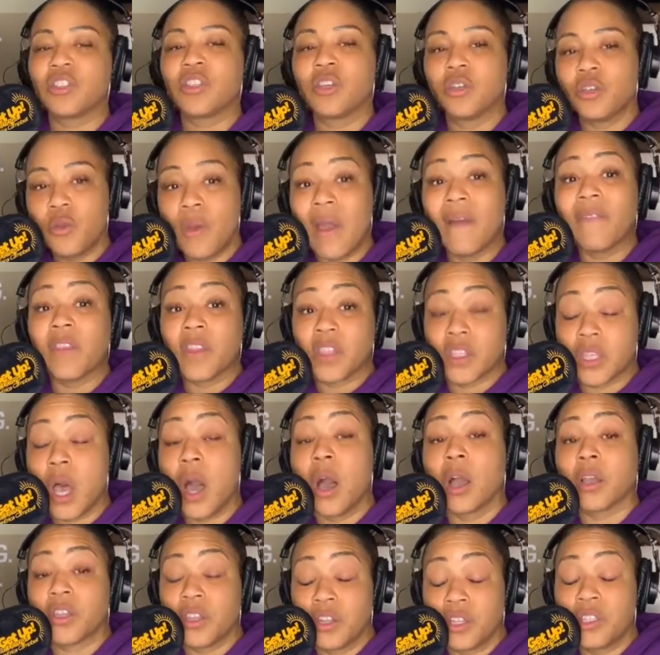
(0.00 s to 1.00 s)
So you have to
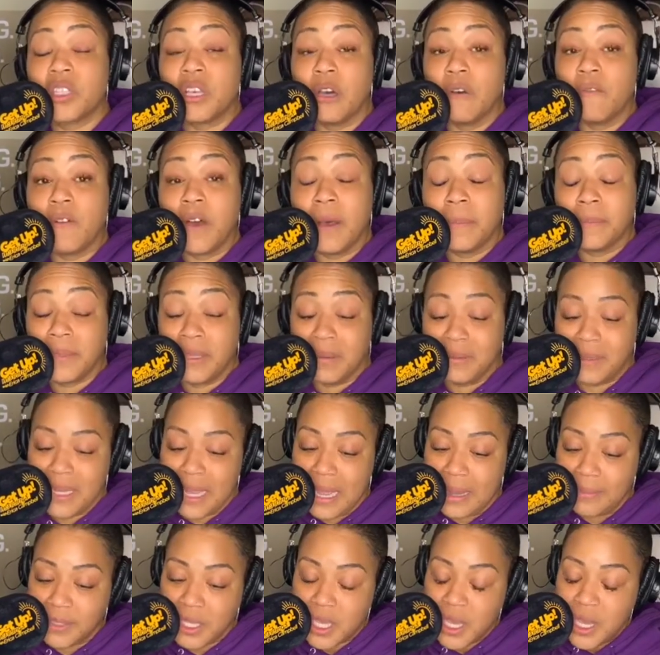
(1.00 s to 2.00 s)
talk yourself up
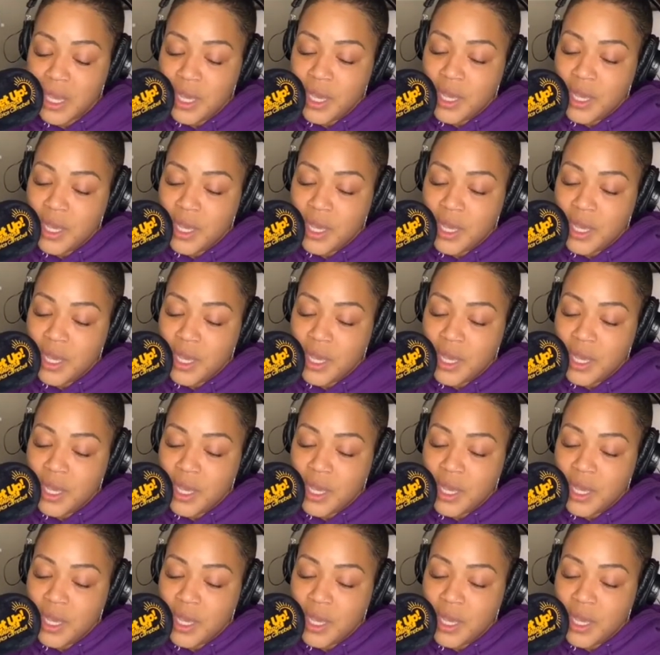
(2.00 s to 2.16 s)
sometimes.